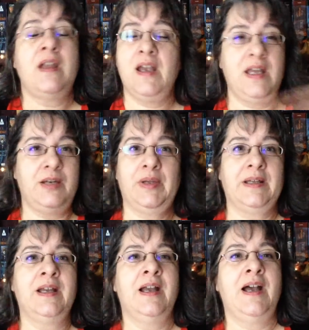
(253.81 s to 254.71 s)

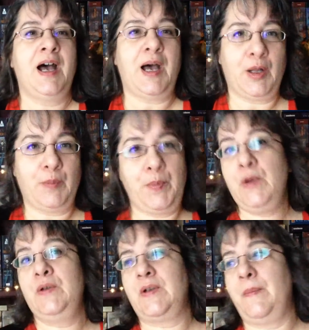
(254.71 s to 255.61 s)
Anyway, I'll
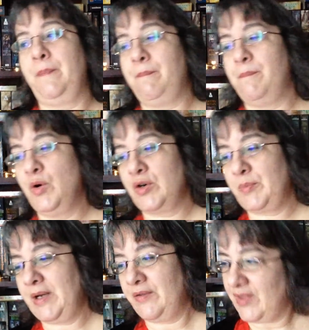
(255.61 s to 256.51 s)
put more
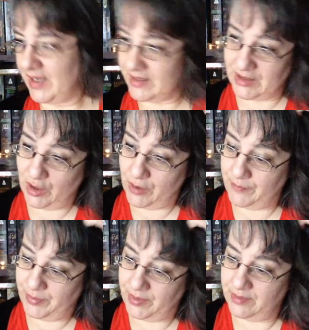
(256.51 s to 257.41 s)
about that
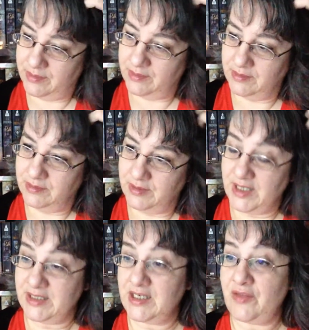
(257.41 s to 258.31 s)
up
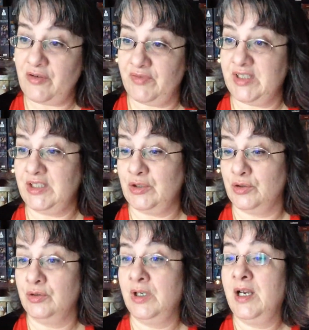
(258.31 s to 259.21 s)
in another
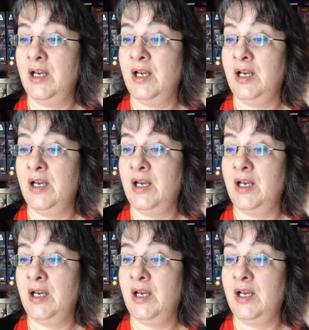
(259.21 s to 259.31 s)
video,